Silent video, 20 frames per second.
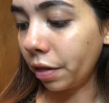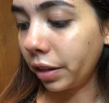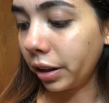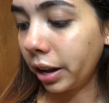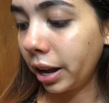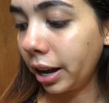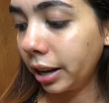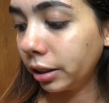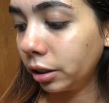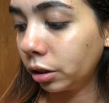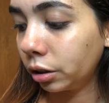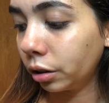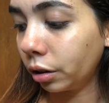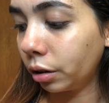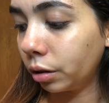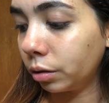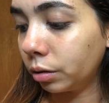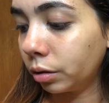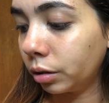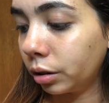the case,
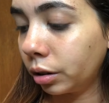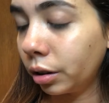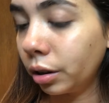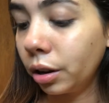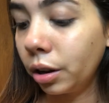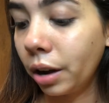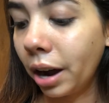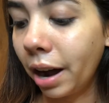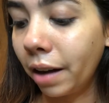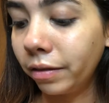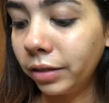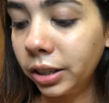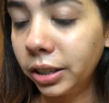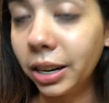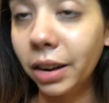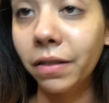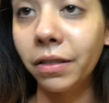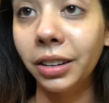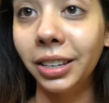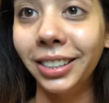so you have to
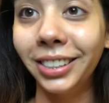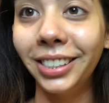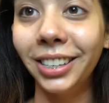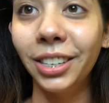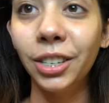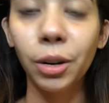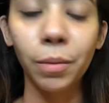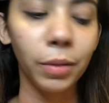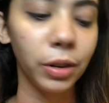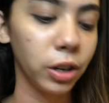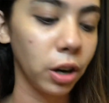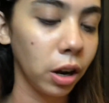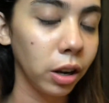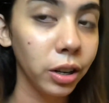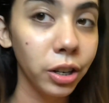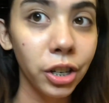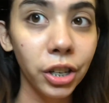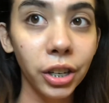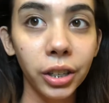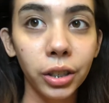definitely see a
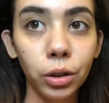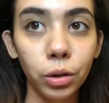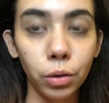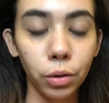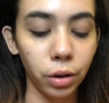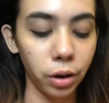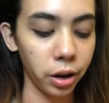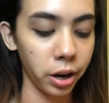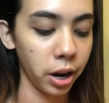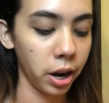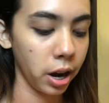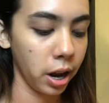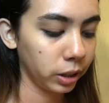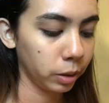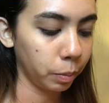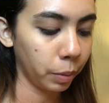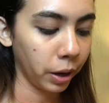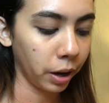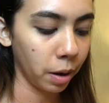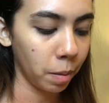dermatologist or
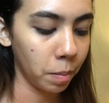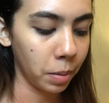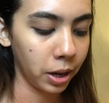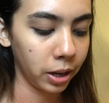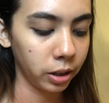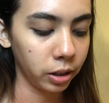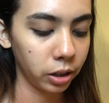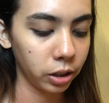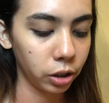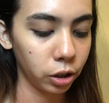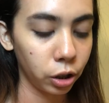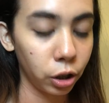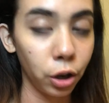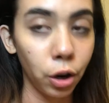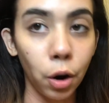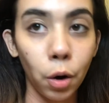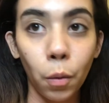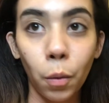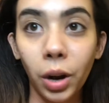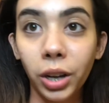experiment to
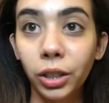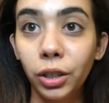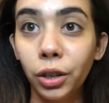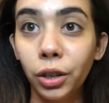know what